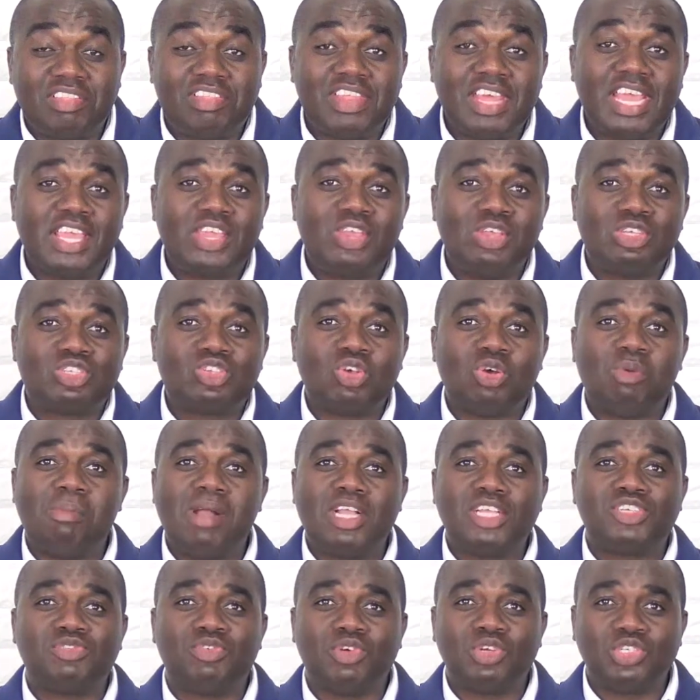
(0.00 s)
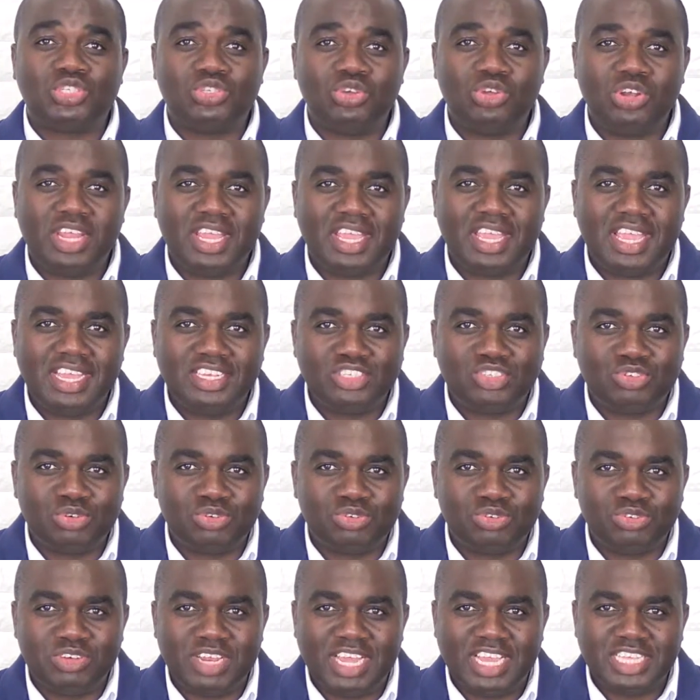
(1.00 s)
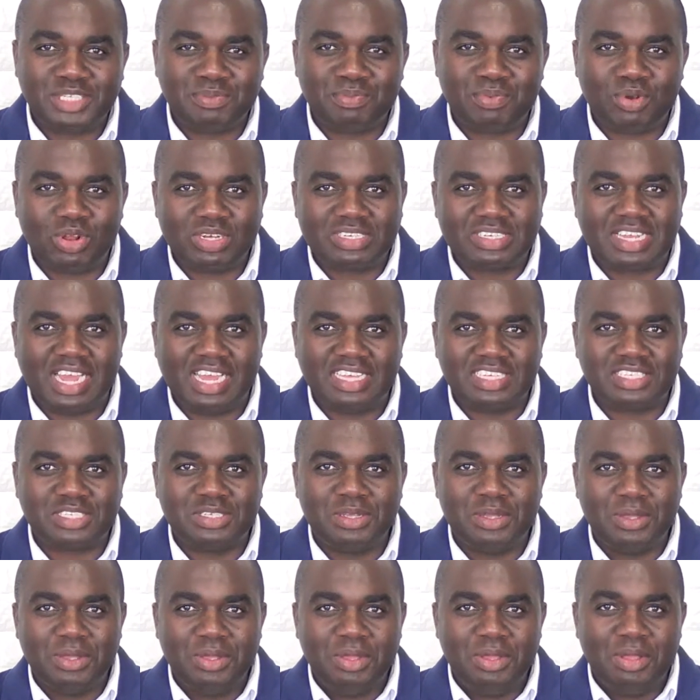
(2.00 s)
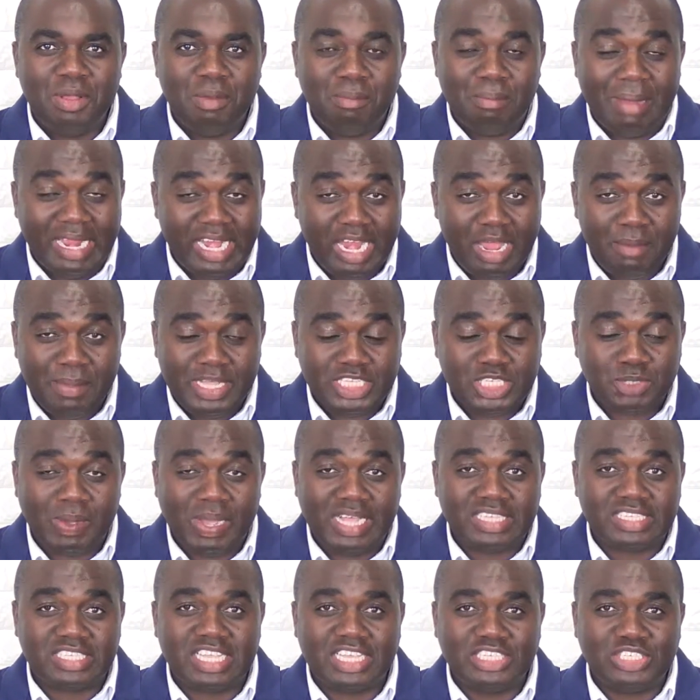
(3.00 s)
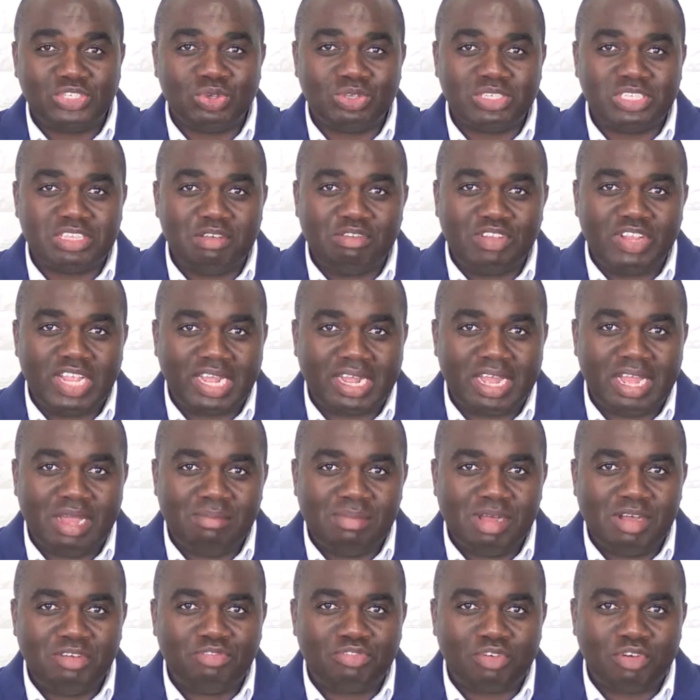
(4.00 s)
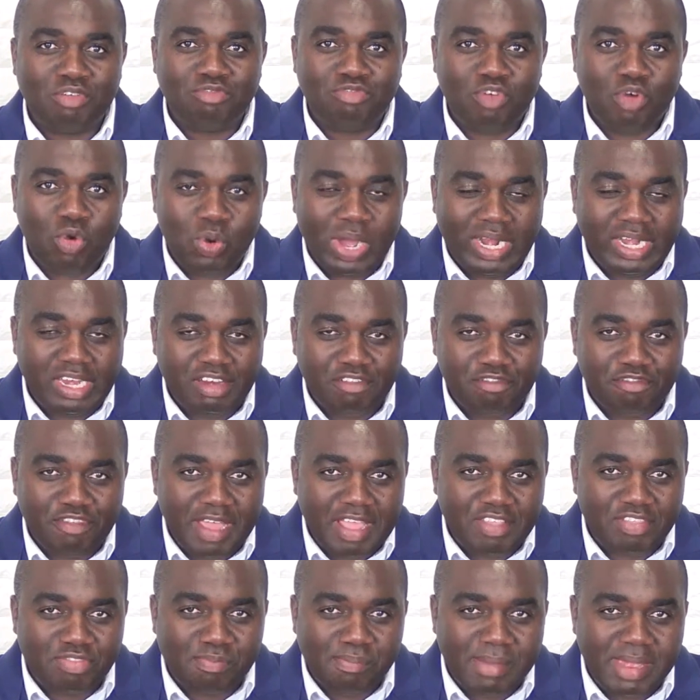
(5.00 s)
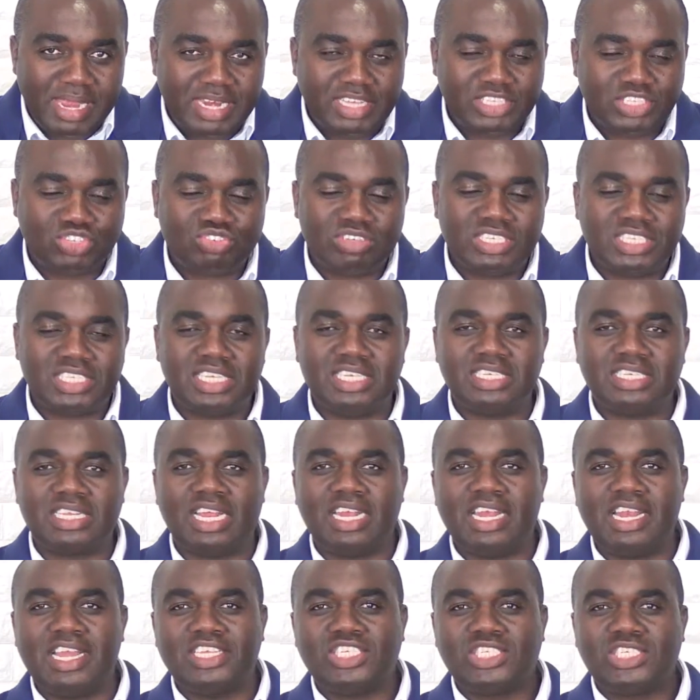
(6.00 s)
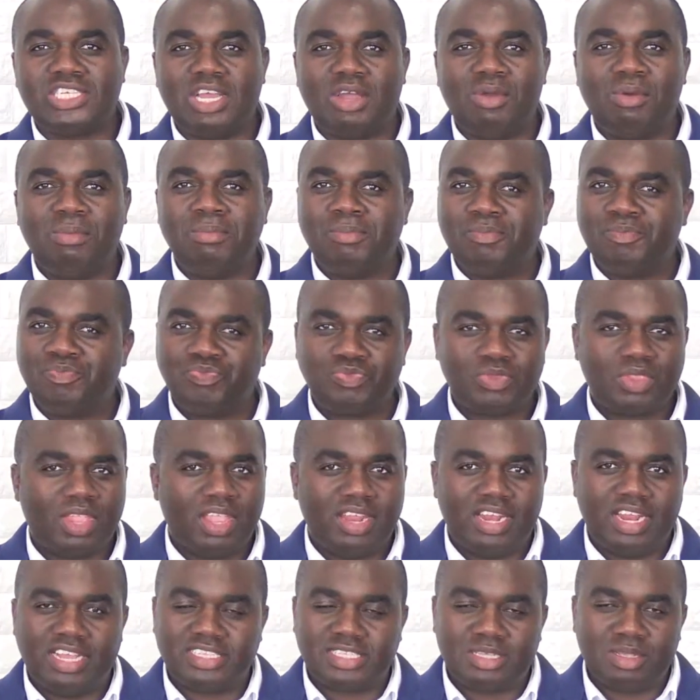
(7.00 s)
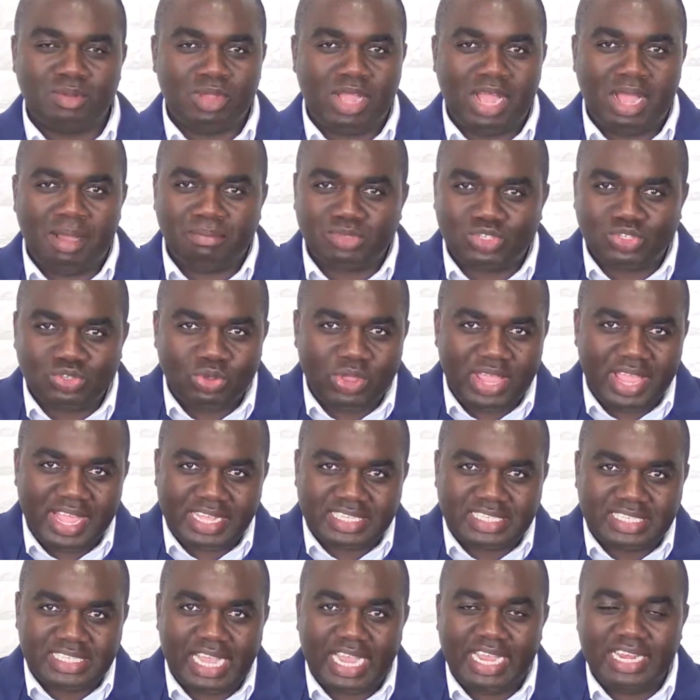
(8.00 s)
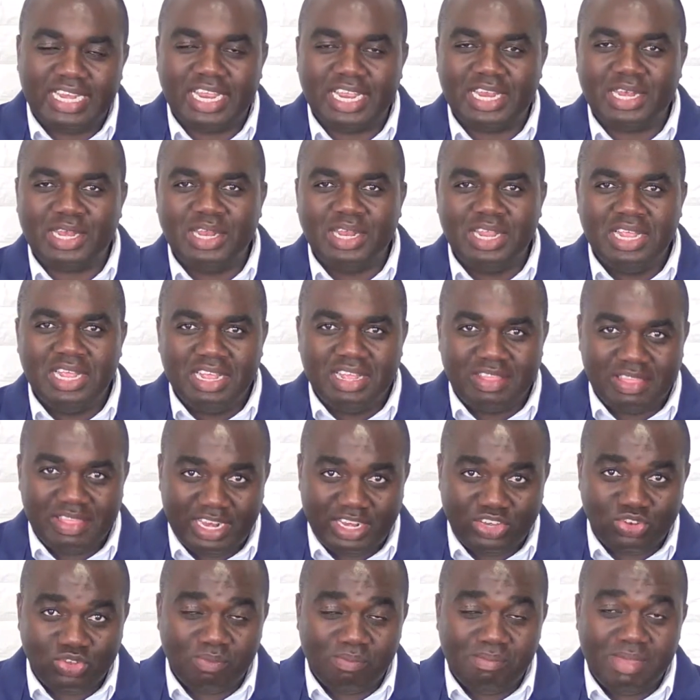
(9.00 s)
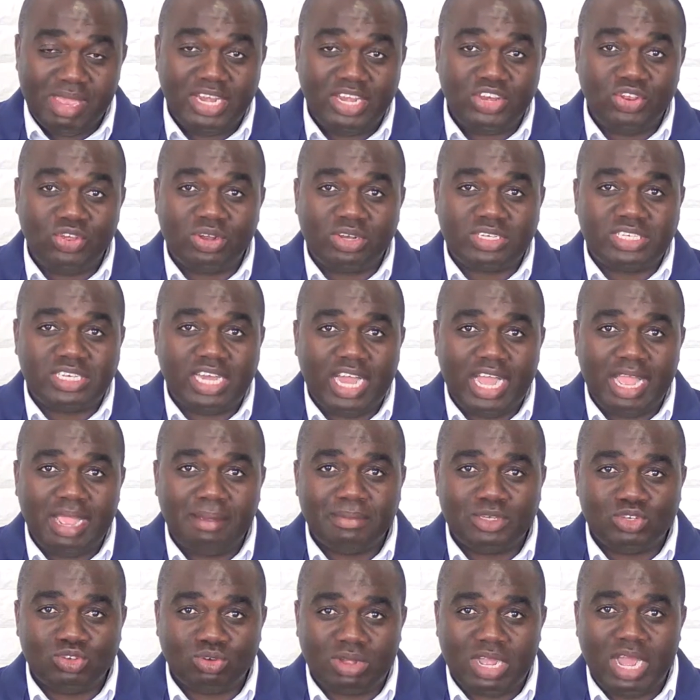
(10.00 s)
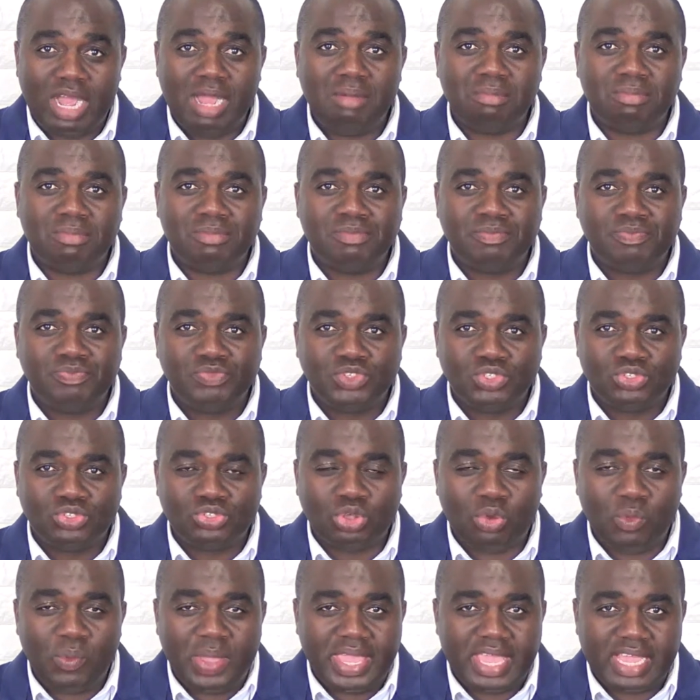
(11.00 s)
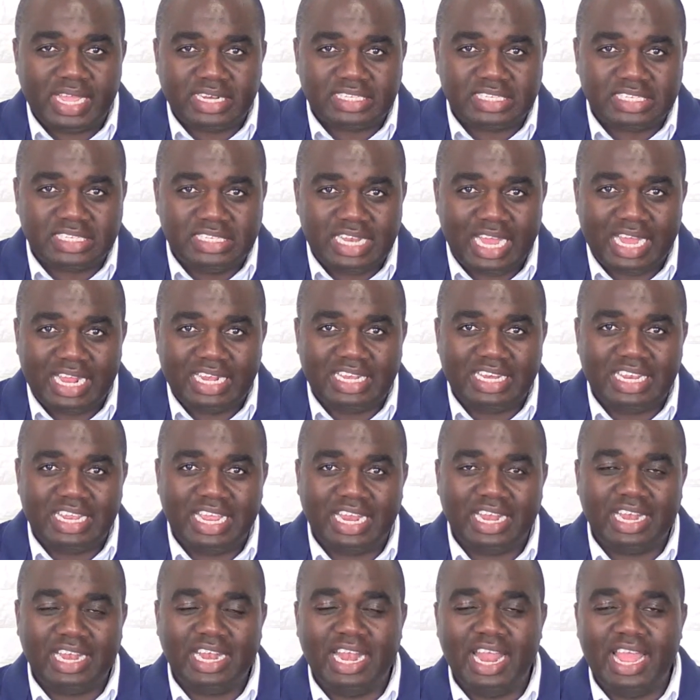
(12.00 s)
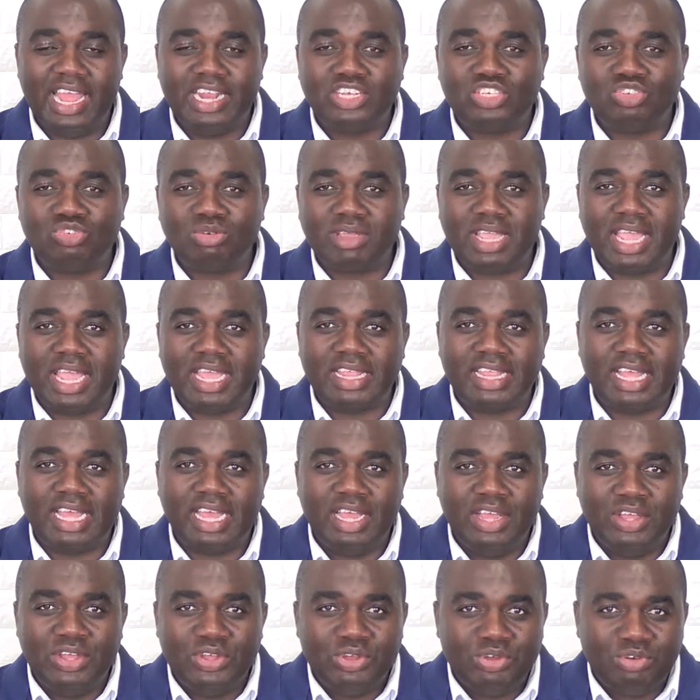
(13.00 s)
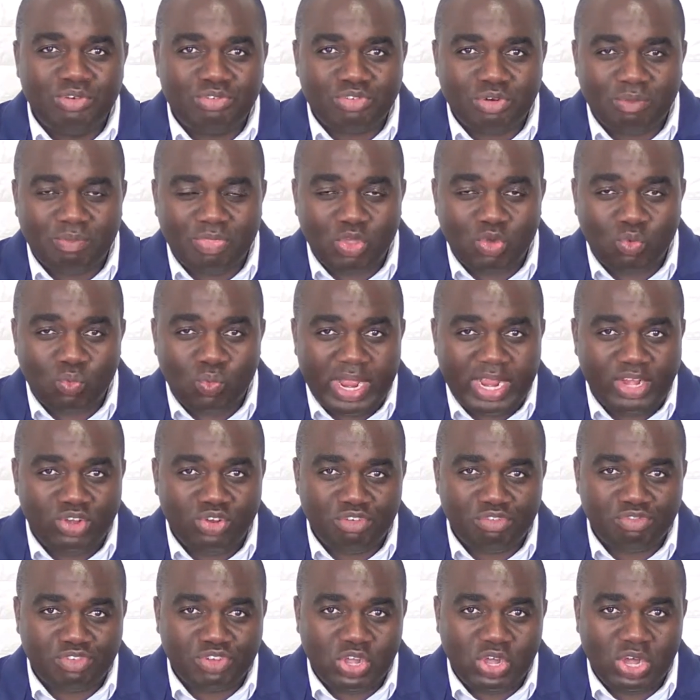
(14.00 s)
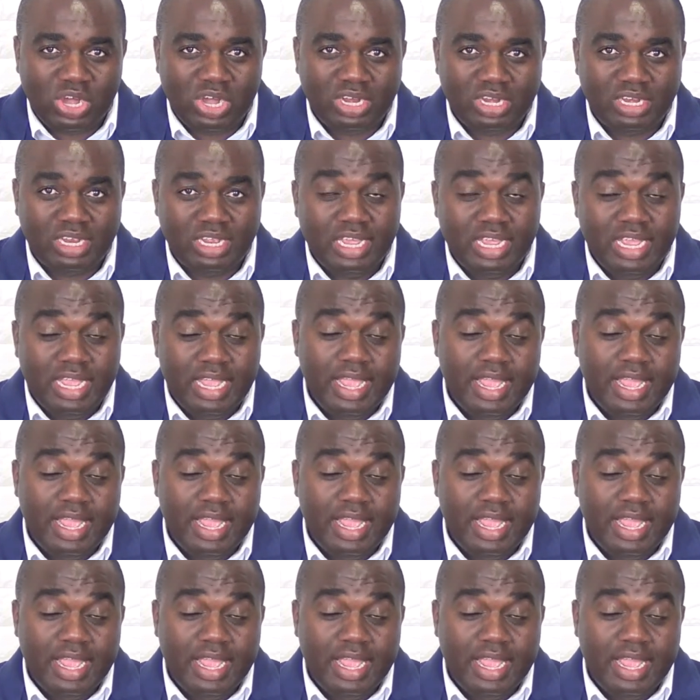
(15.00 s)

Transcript: Thank you so much for tuning in to today's broadcast. My name is Pastor Joseph Lakam from Forward in Faith Ministries International, and I'm so excited that you made your time to come so we can study and learn together from the Word of God.